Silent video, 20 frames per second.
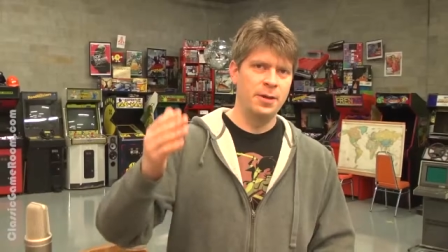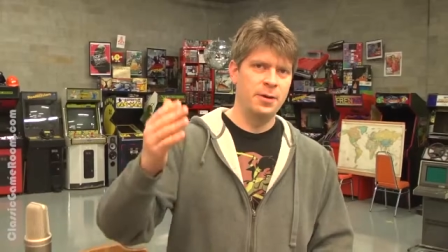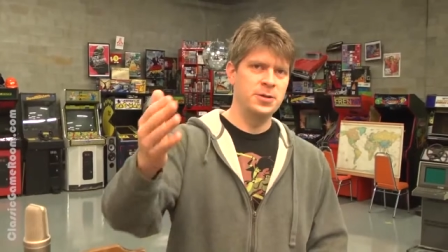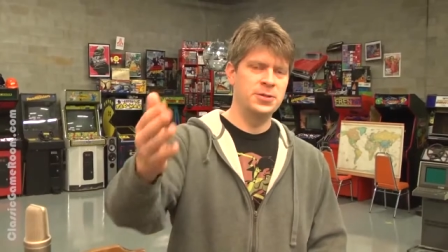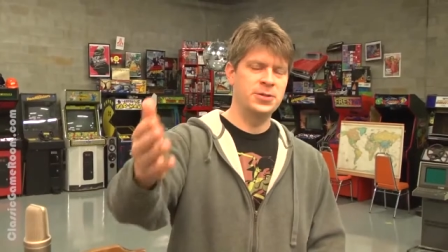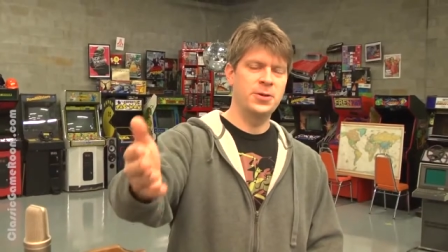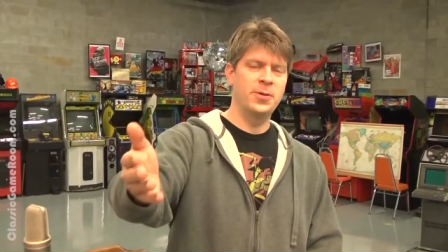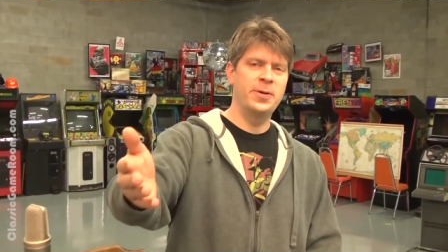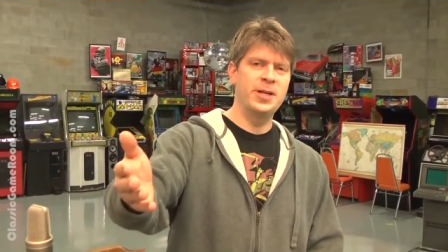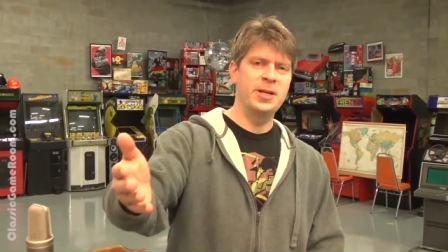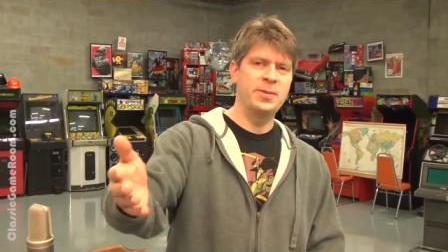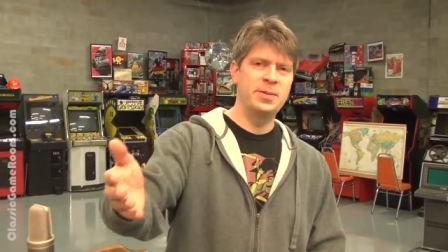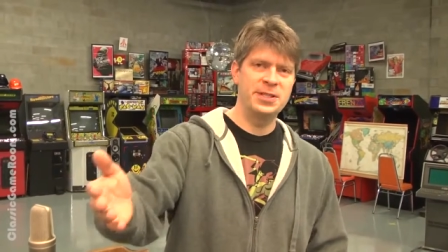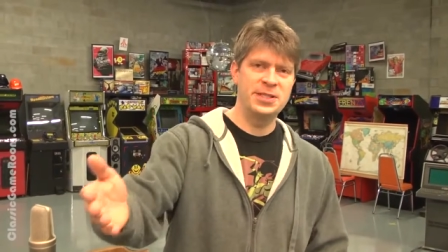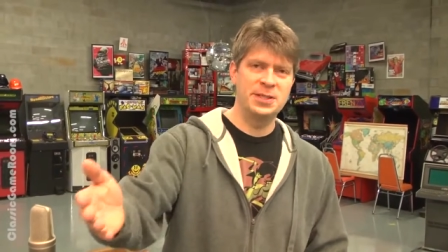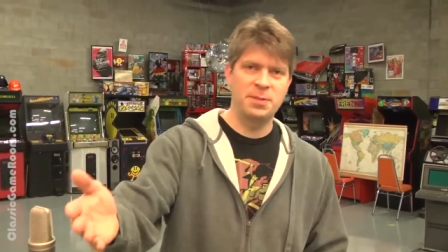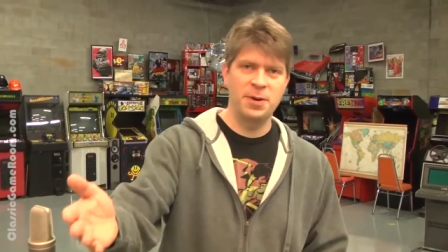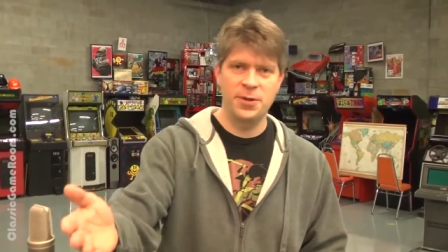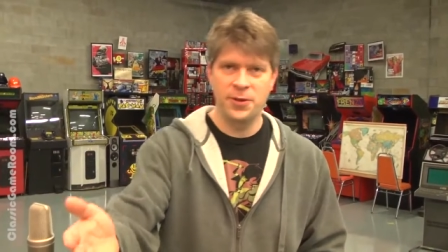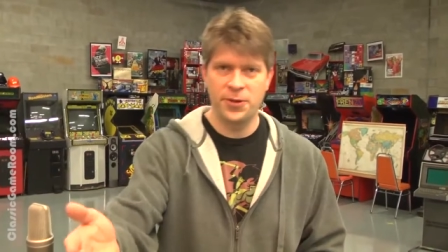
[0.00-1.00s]
There's going to be
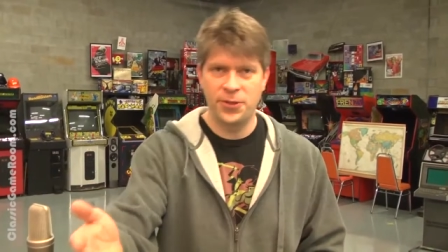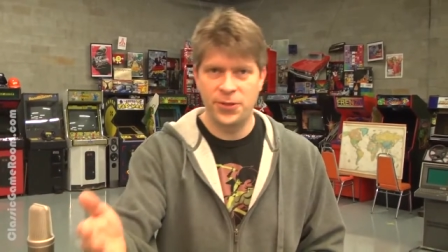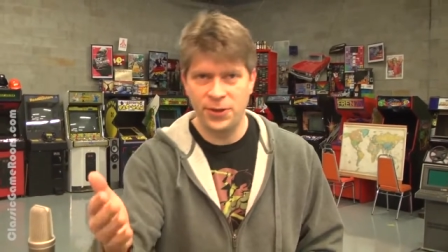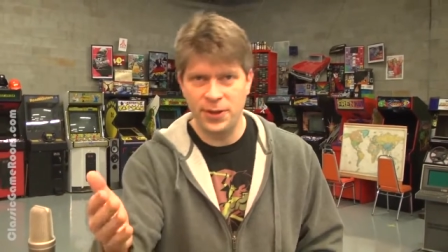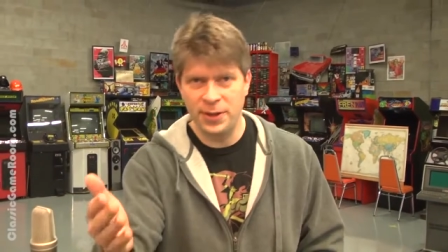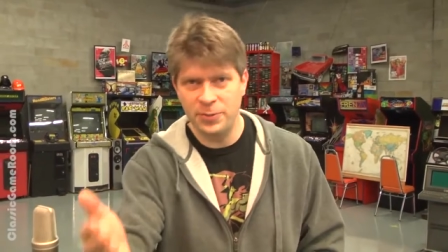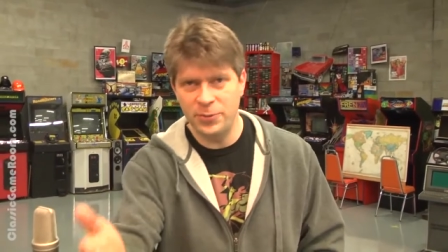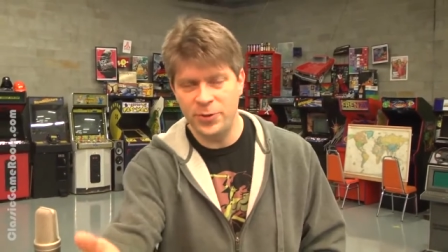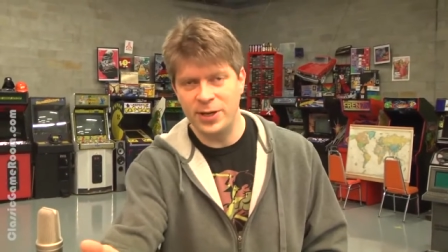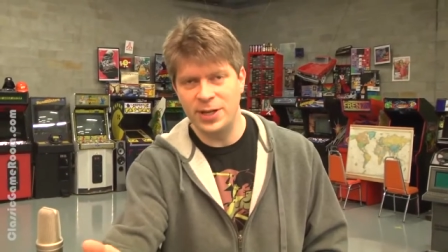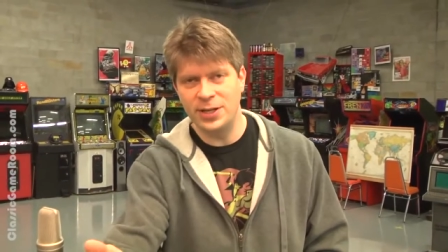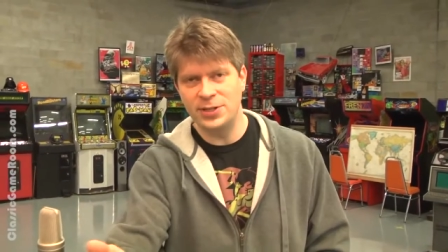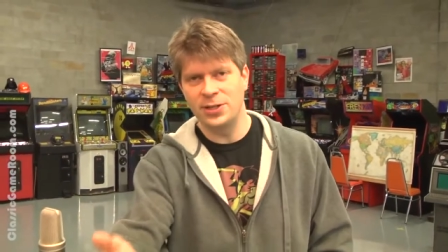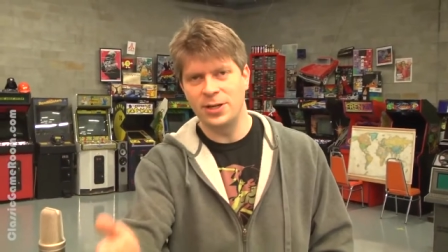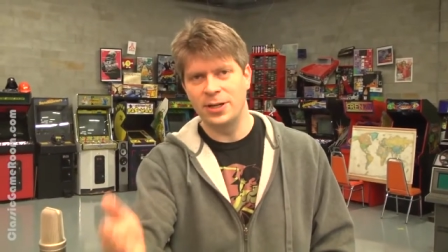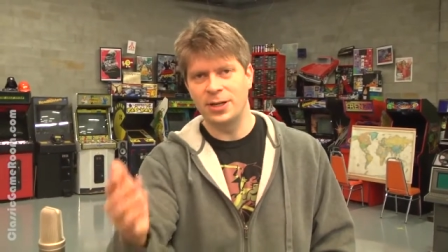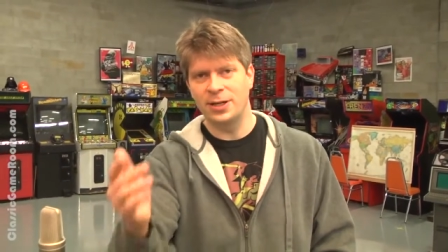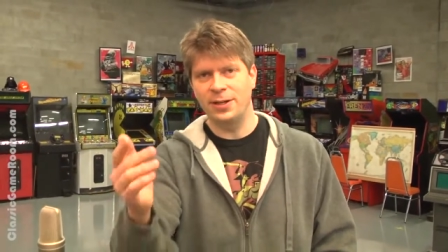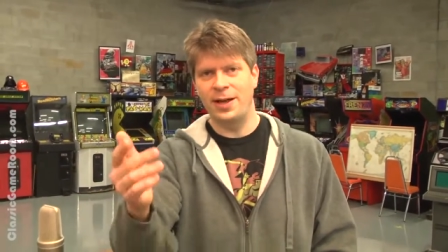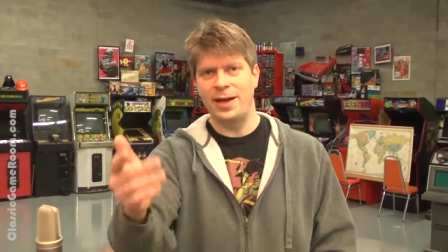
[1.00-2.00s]
some other theme weeks
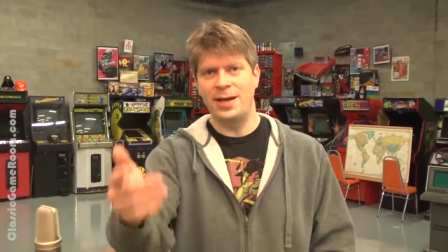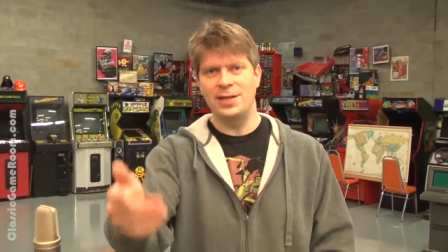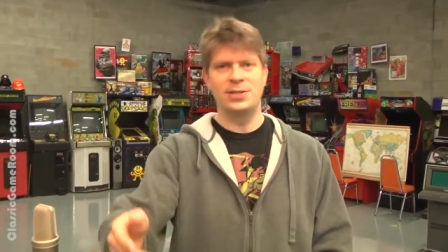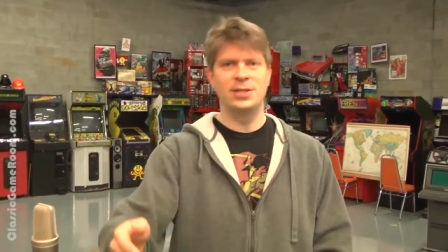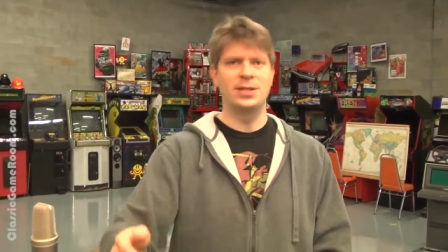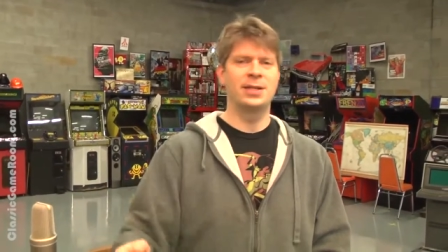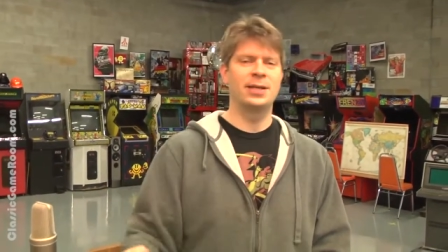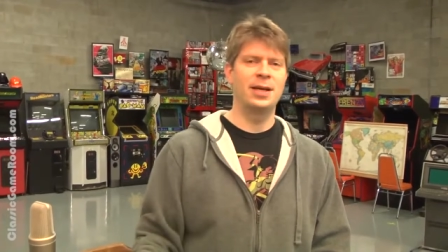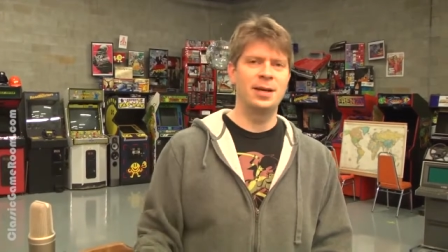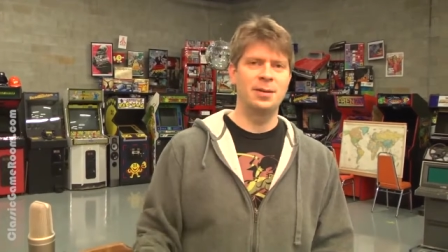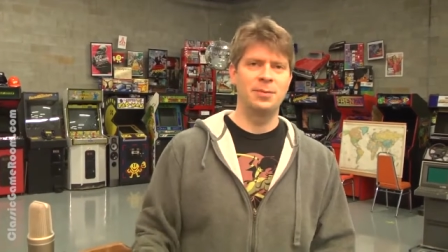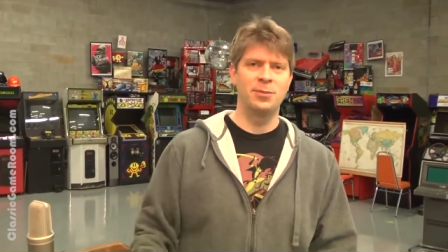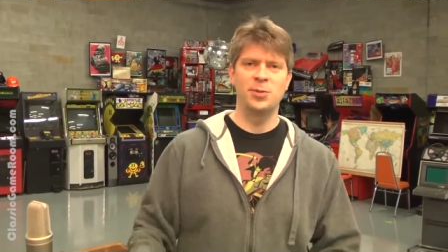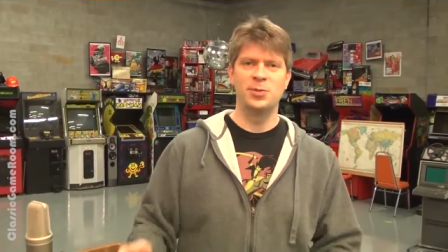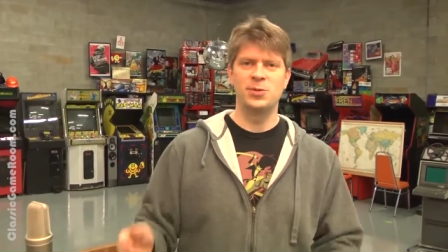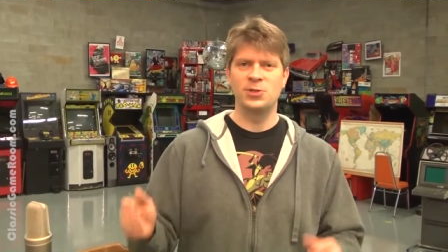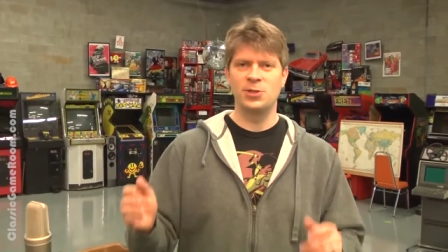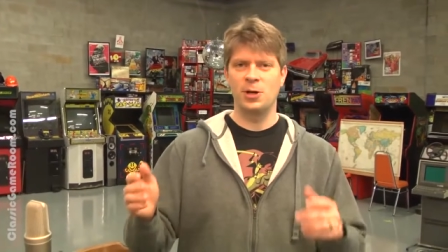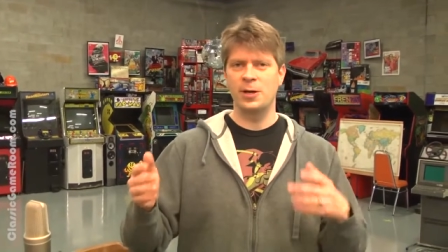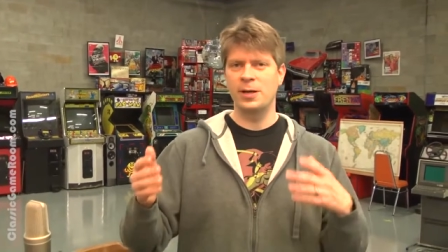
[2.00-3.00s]
on Classic Game
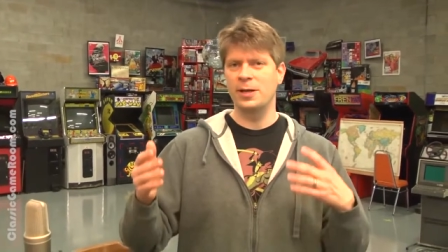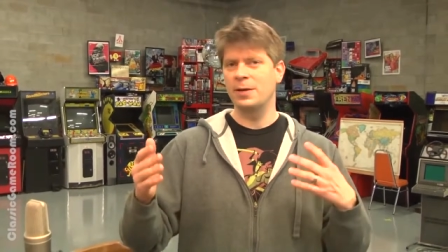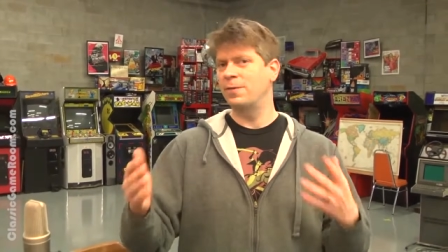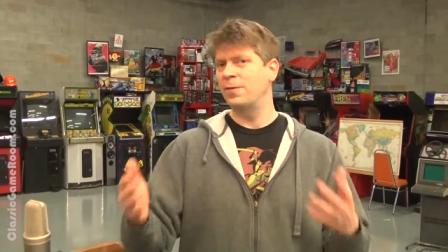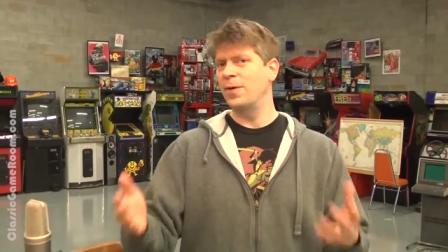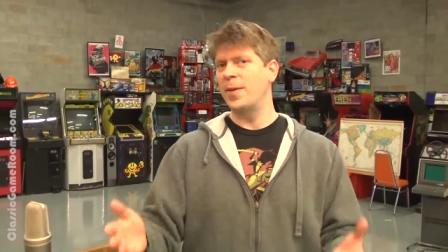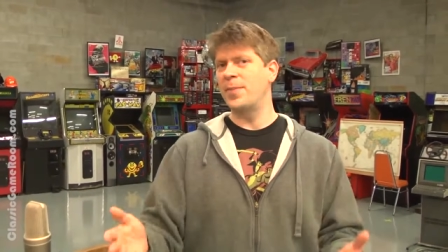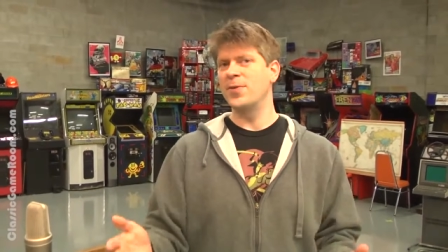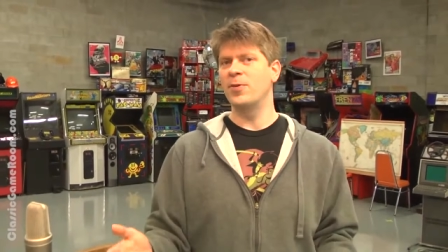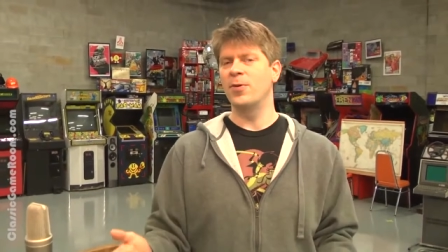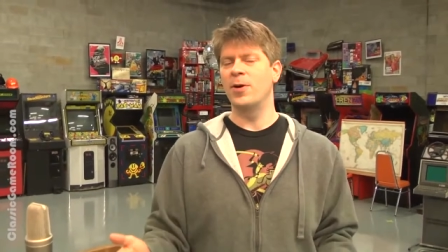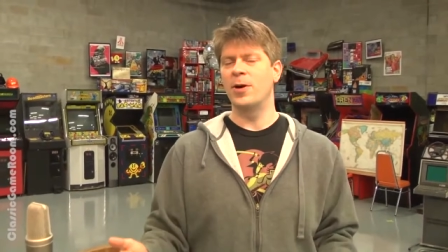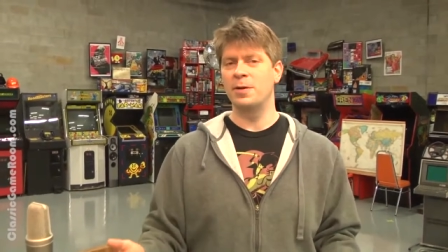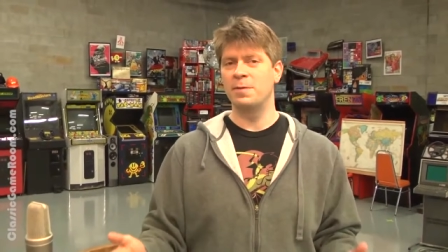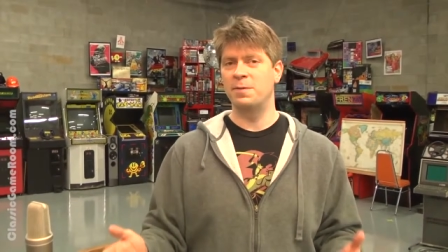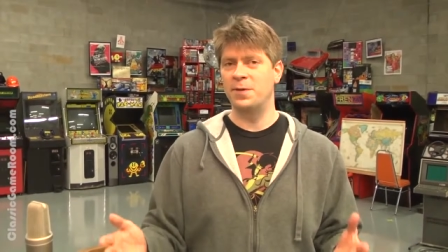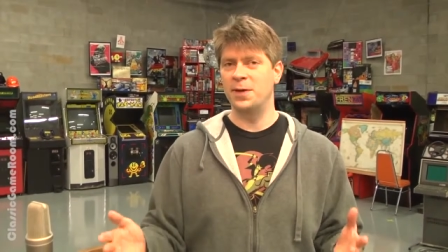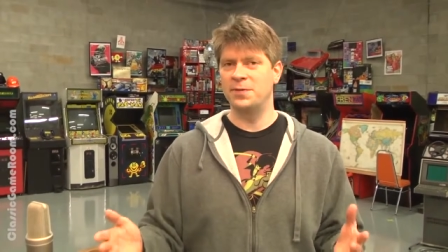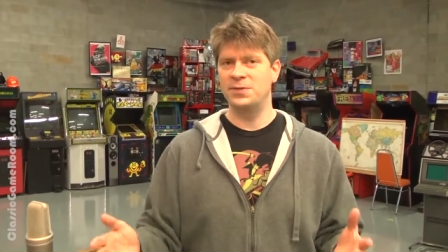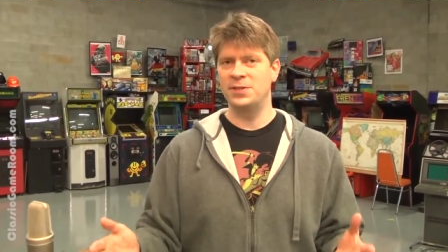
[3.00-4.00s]
Room starting February
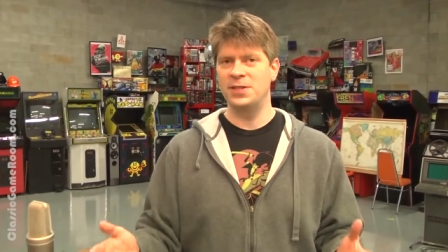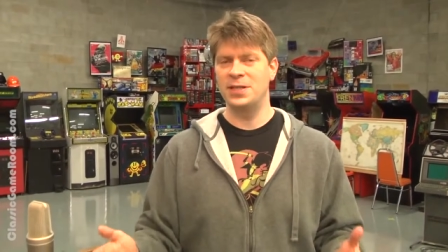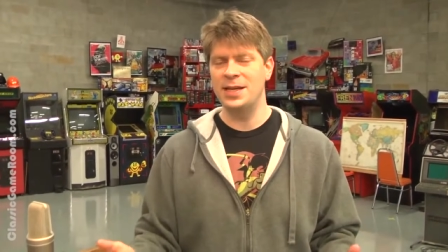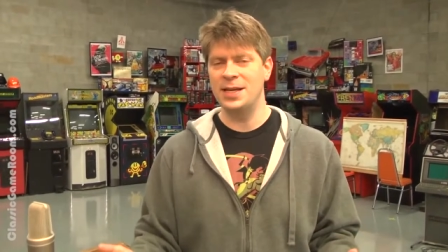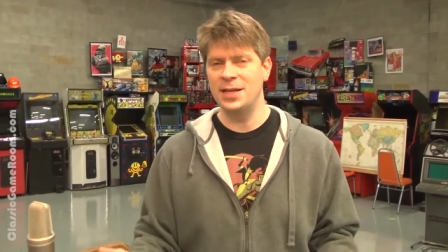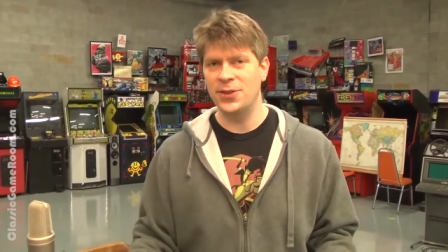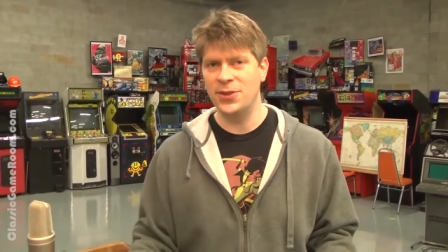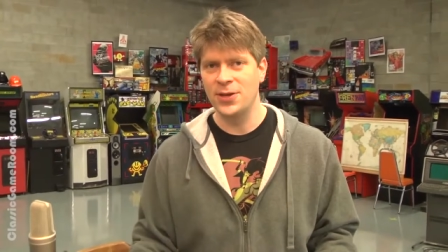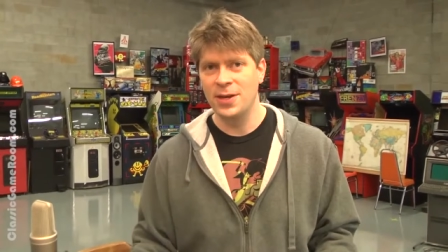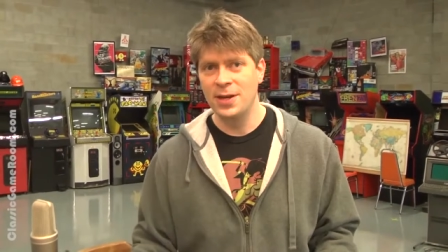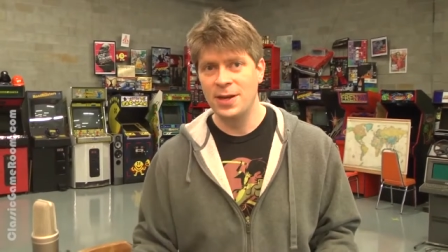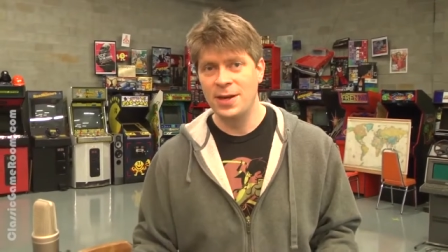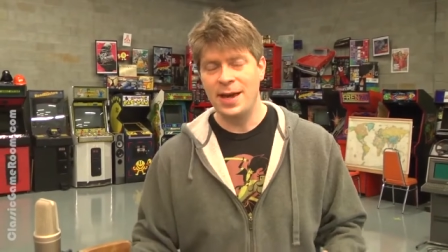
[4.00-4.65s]
15th.